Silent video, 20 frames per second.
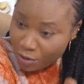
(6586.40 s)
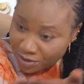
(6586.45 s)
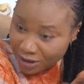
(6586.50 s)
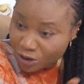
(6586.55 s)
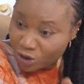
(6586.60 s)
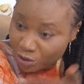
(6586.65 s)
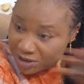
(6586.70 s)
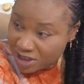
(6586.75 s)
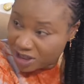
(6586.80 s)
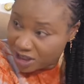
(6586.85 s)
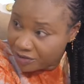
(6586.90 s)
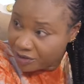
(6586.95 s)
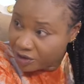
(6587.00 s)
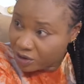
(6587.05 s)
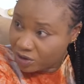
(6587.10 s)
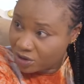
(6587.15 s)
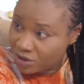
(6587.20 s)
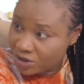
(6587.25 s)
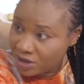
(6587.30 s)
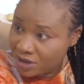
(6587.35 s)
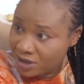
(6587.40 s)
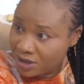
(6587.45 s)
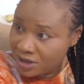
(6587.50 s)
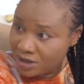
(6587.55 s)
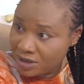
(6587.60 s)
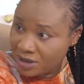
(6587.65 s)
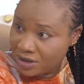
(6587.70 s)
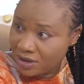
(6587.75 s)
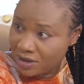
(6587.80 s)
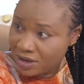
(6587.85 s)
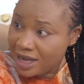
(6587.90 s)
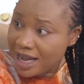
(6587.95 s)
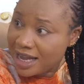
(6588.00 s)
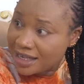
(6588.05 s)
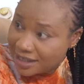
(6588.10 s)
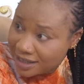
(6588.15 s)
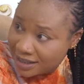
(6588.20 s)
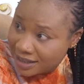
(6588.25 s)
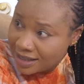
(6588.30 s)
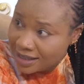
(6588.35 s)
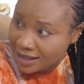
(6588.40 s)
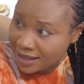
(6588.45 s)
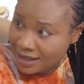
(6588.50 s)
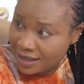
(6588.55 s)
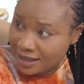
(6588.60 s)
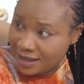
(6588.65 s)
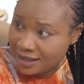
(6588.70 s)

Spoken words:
comes out to be serious. Yes.